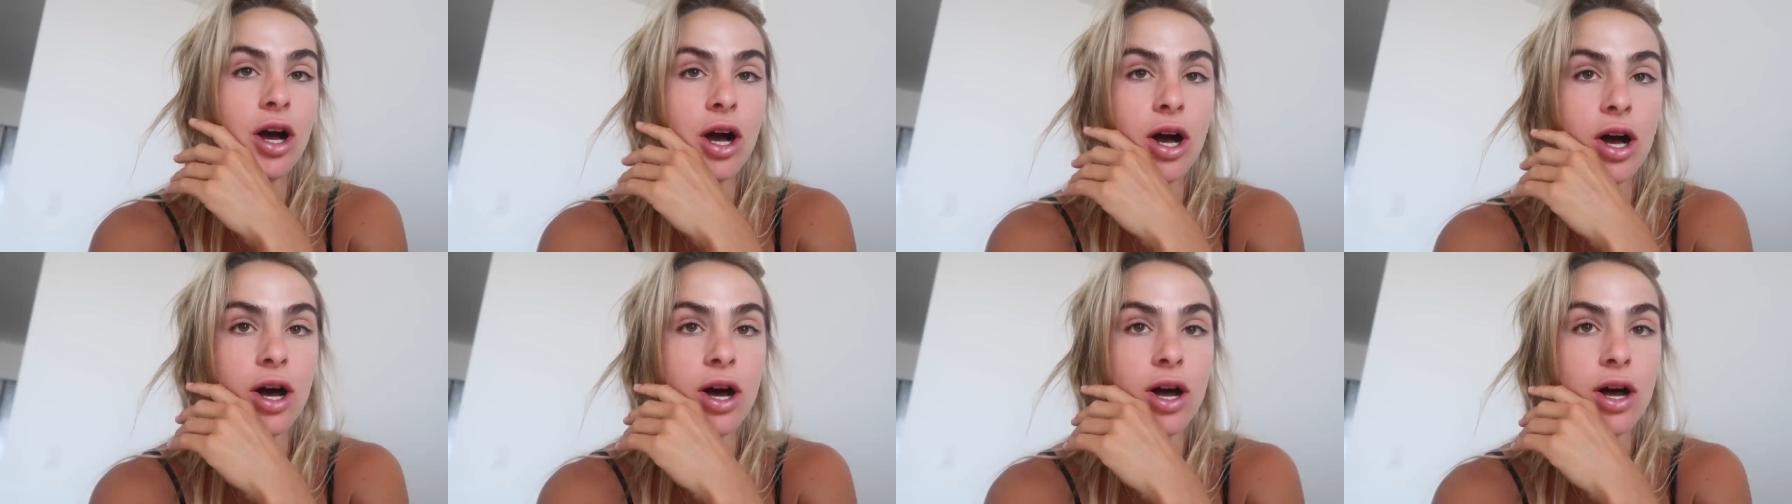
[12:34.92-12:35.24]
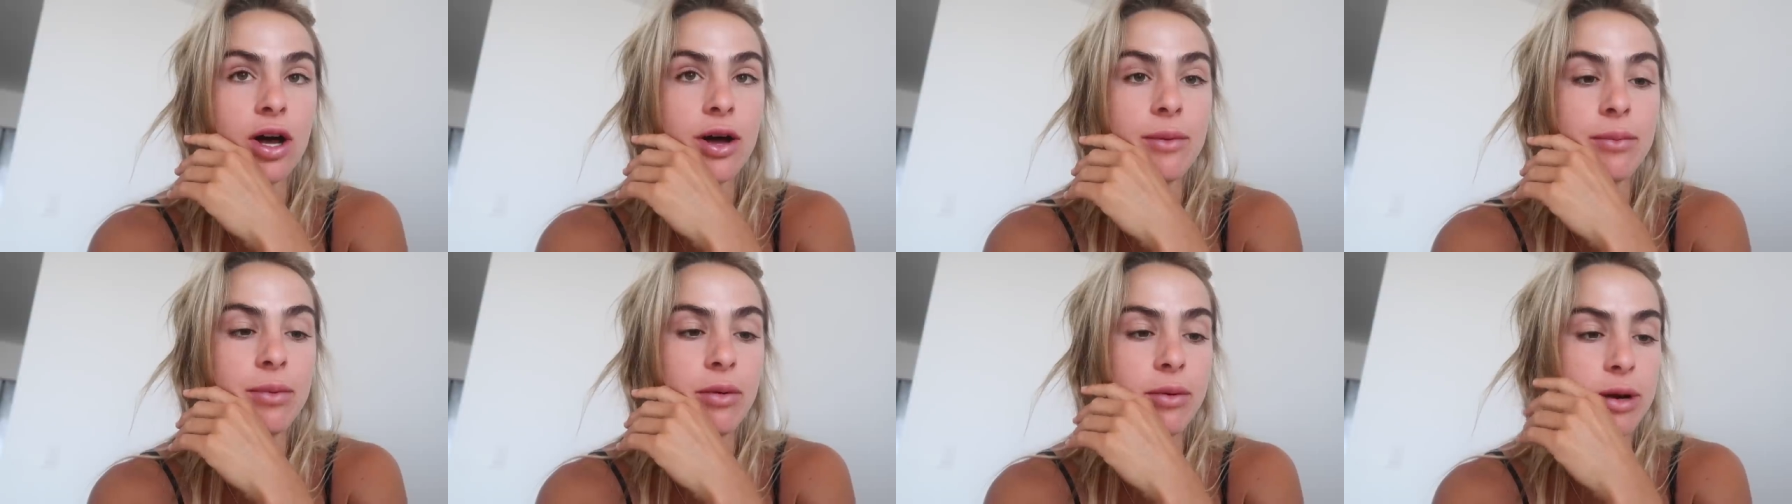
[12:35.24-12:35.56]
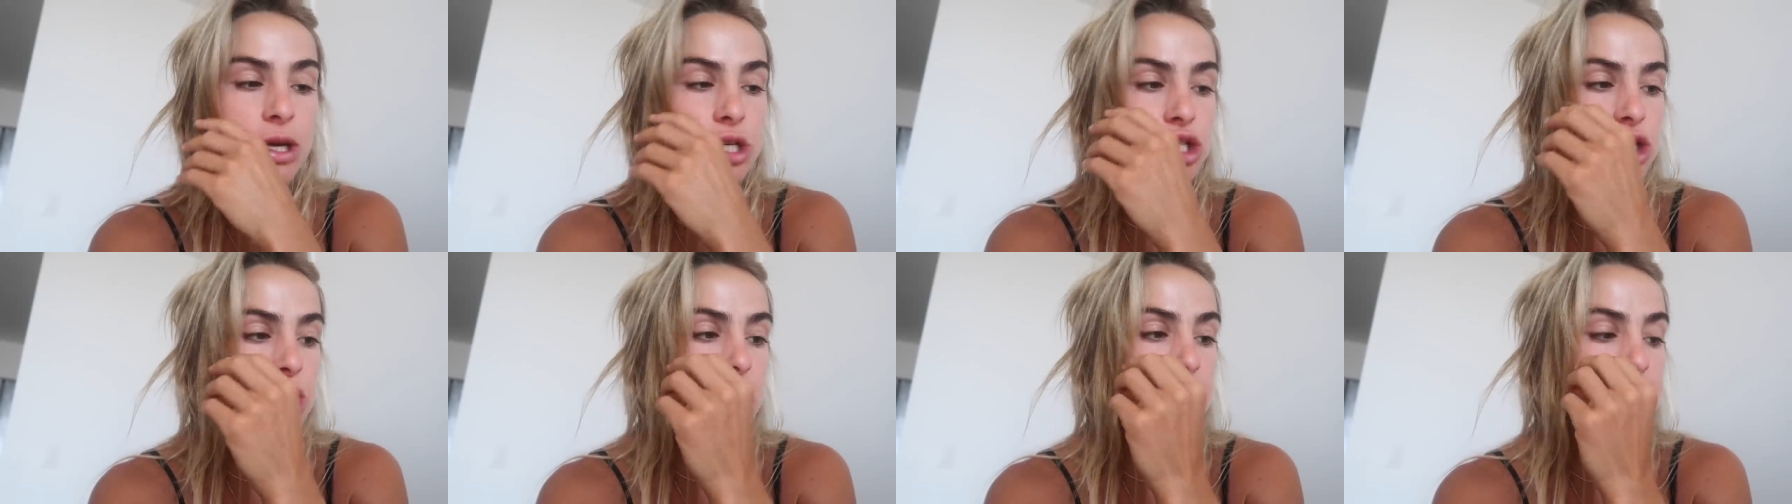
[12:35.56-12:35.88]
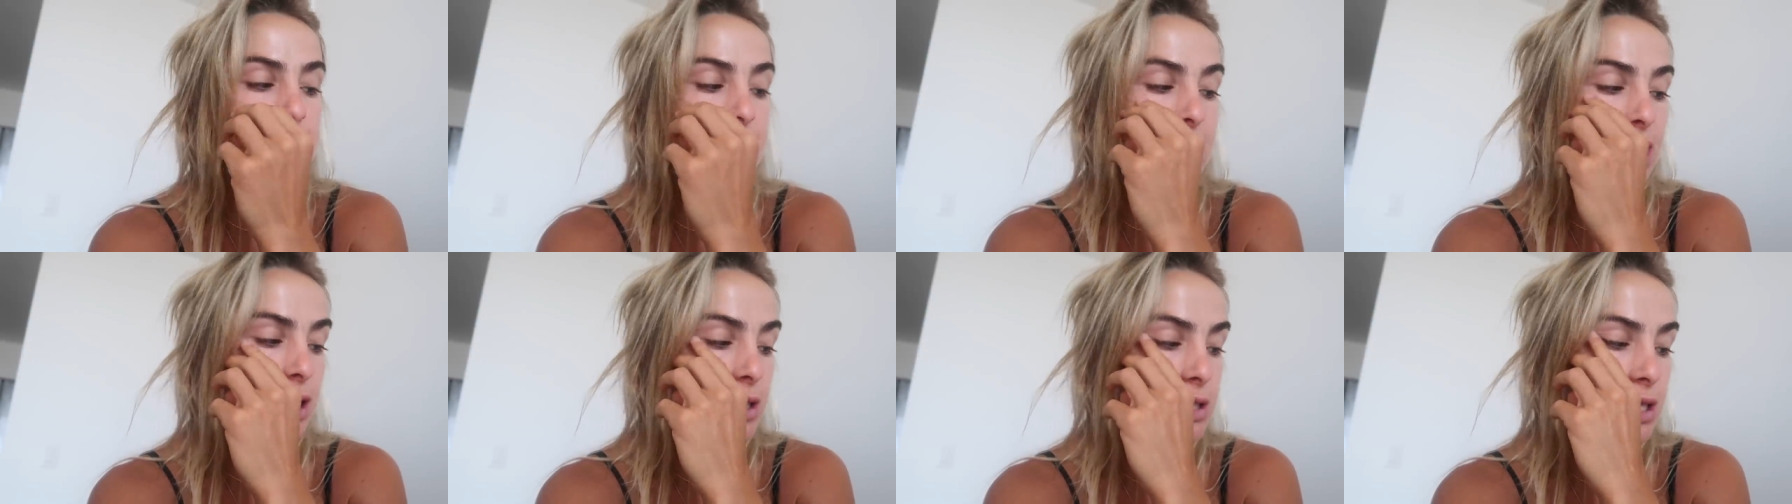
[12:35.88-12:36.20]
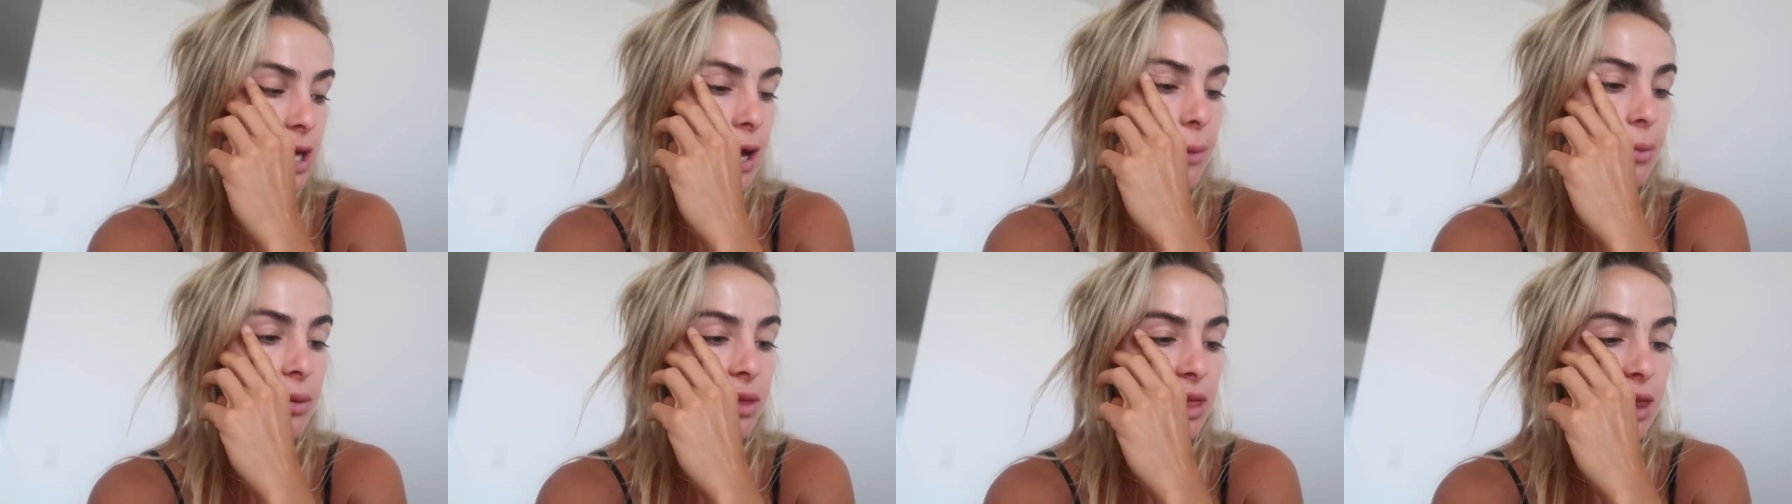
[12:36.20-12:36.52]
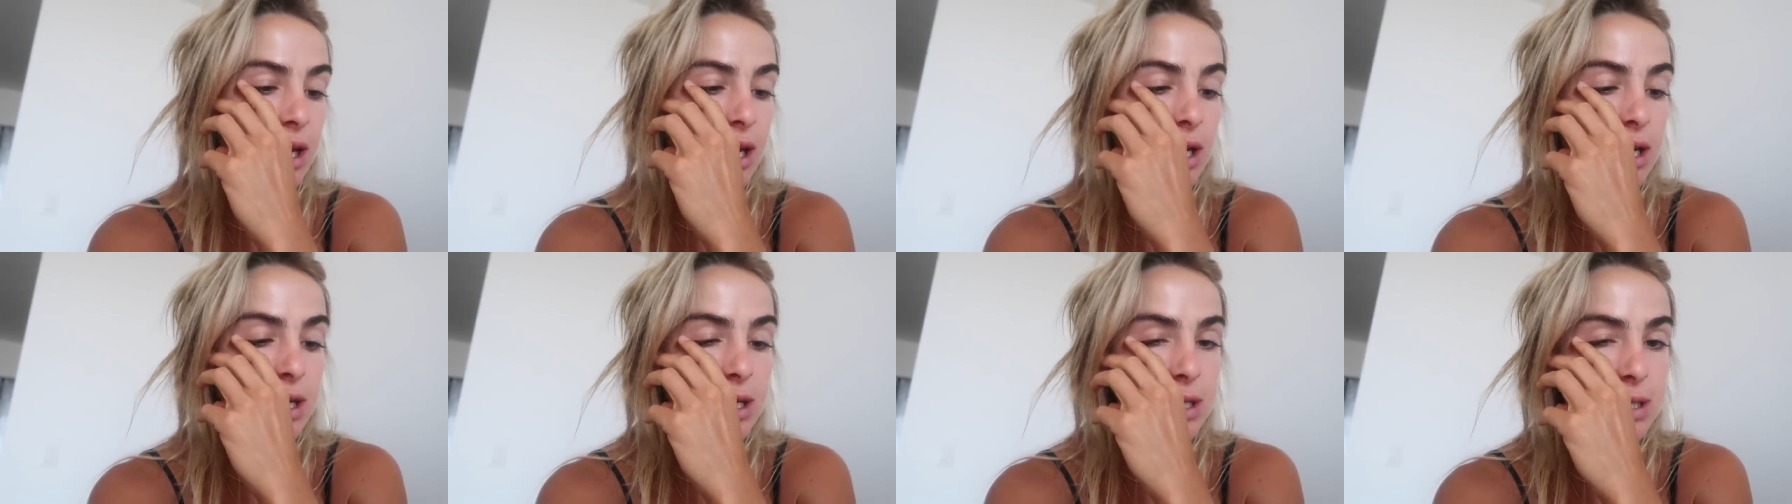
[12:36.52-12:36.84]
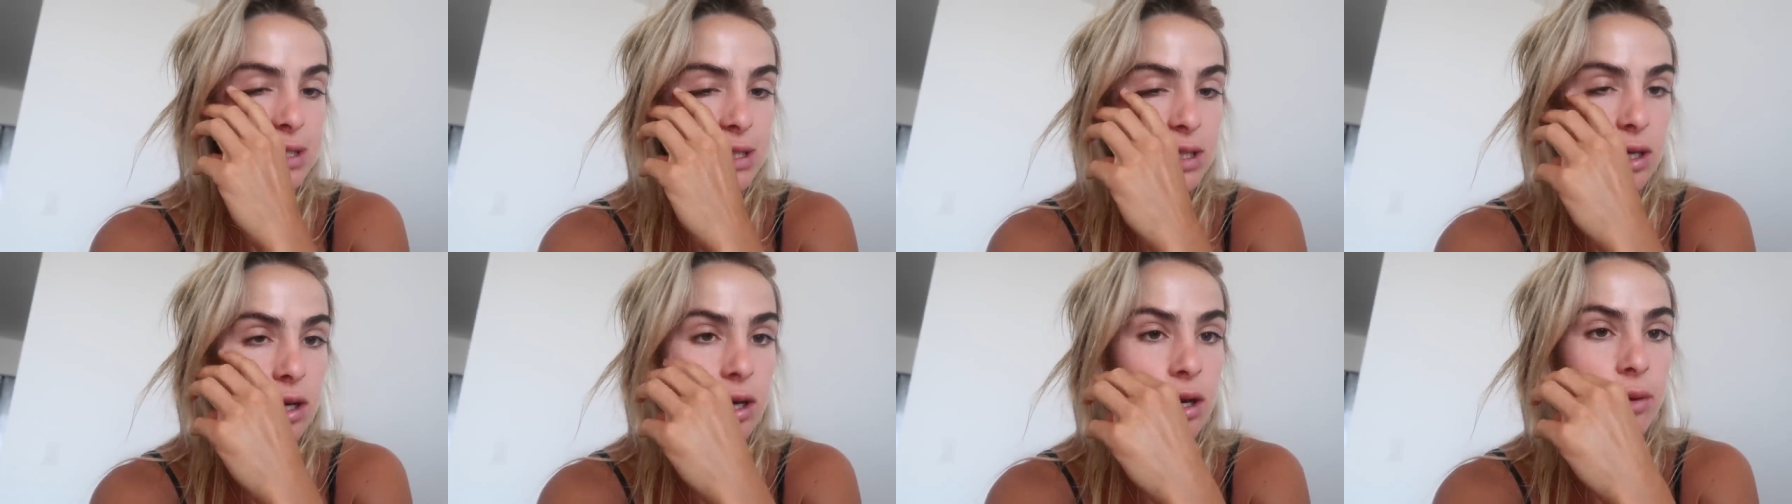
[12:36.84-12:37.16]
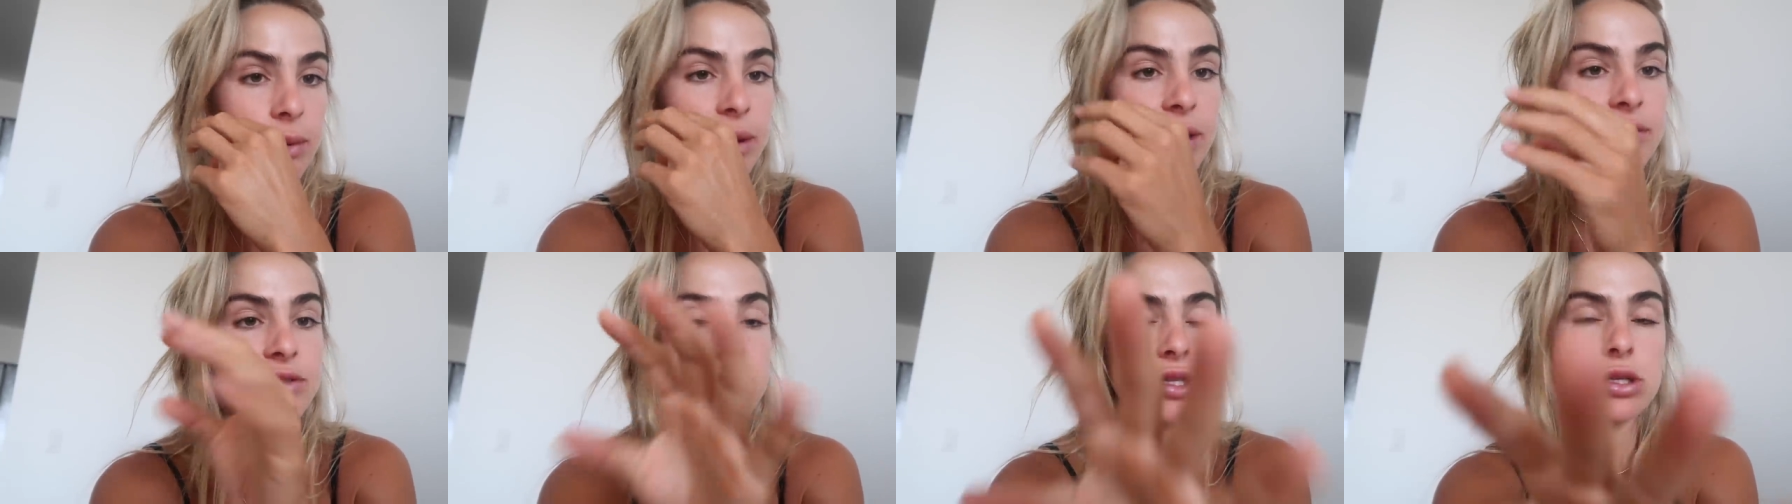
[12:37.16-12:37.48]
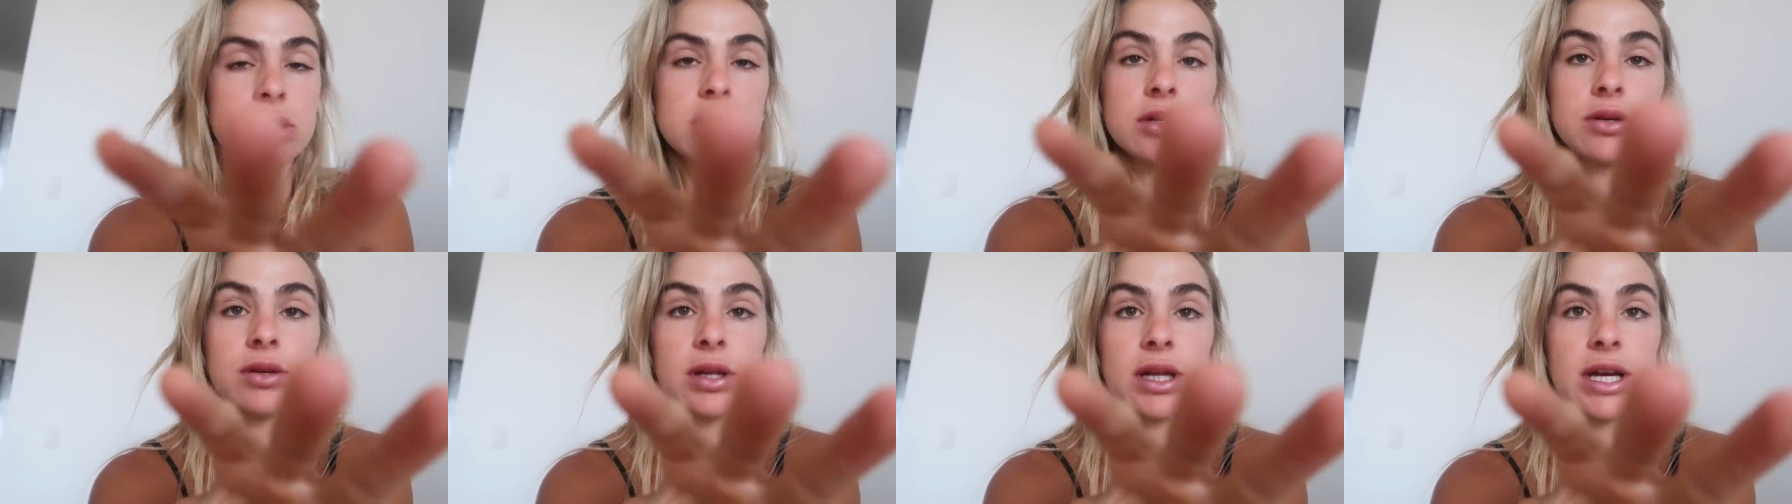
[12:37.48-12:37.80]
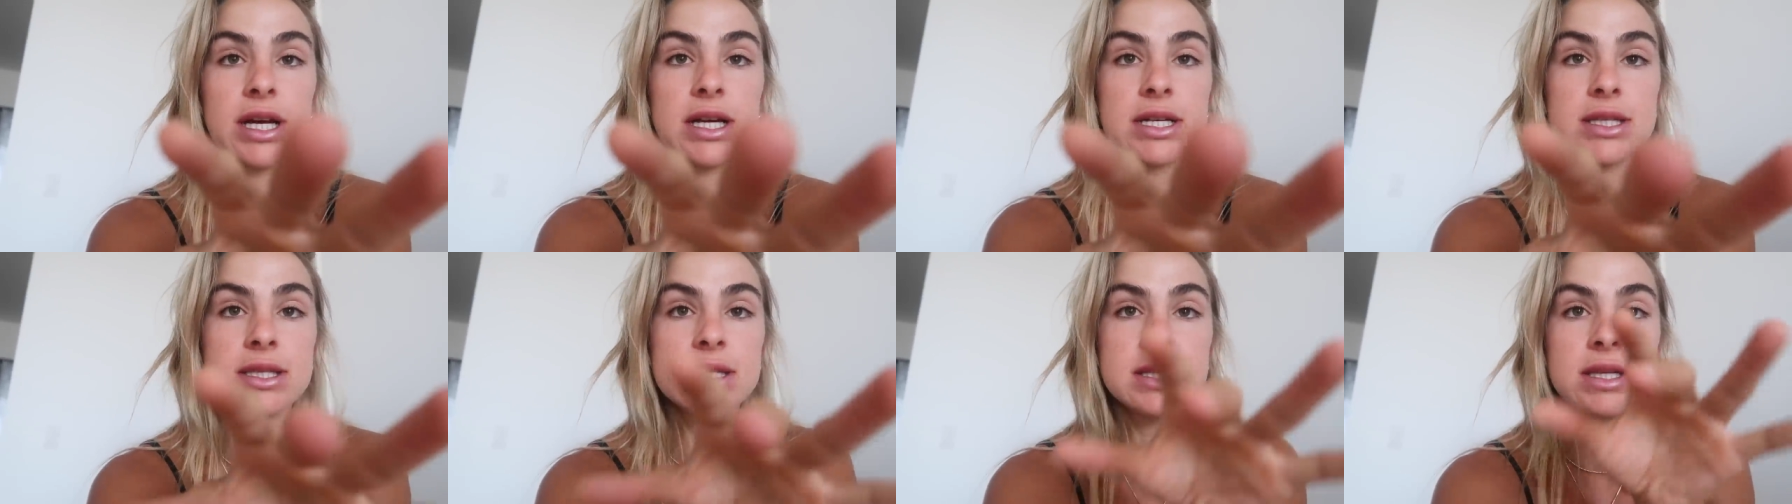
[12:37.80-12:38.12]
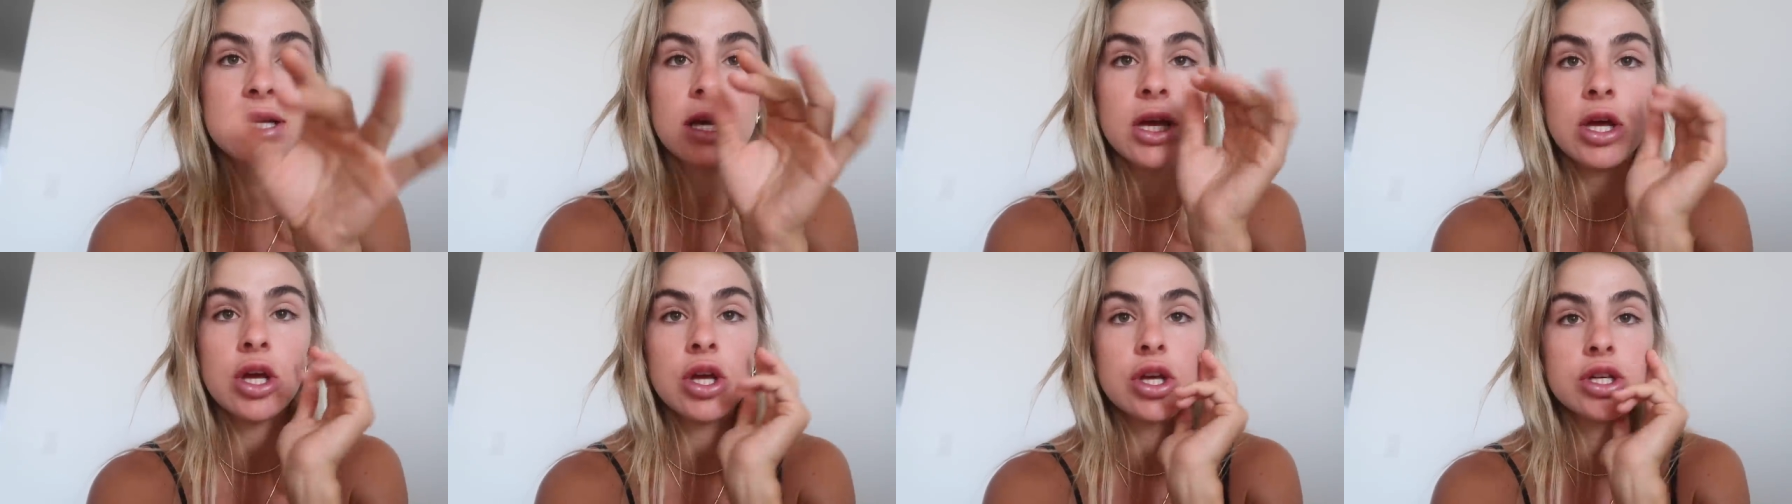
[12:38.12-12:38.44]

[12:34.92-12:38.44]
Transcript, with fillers: um but we just try to stay on top of things uh we have to-do lists.